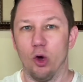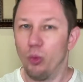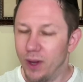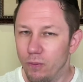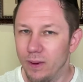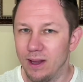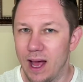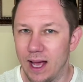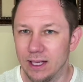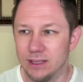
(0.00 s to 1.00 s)
we
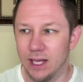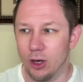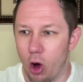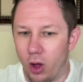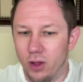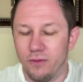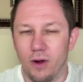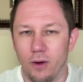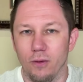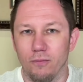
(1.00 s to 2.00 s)
realized that all of
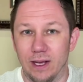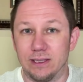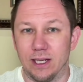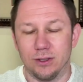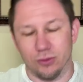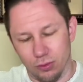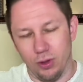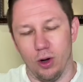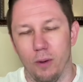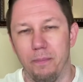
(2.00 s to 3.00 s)
our residents,
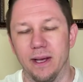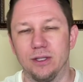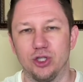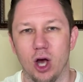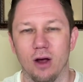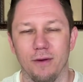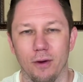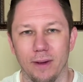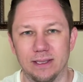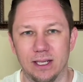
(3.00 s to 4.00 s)
you know, a big chunk of our
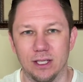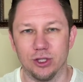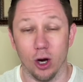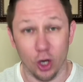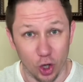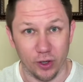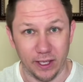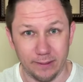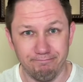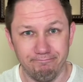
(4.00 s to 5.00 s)
residents are
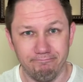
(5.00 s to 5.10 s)
hurting.